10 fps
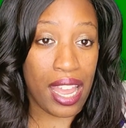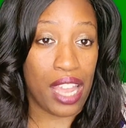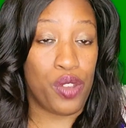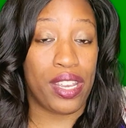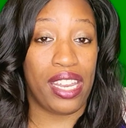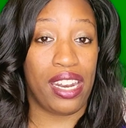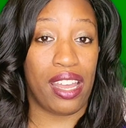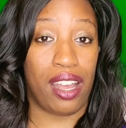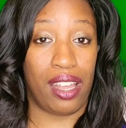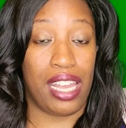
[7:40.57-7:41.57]
You can
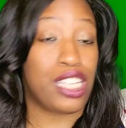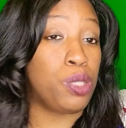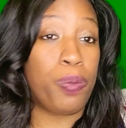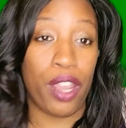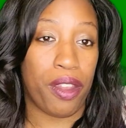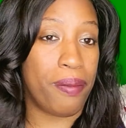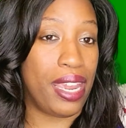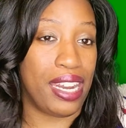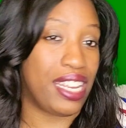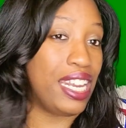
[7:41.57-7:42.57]
experiment,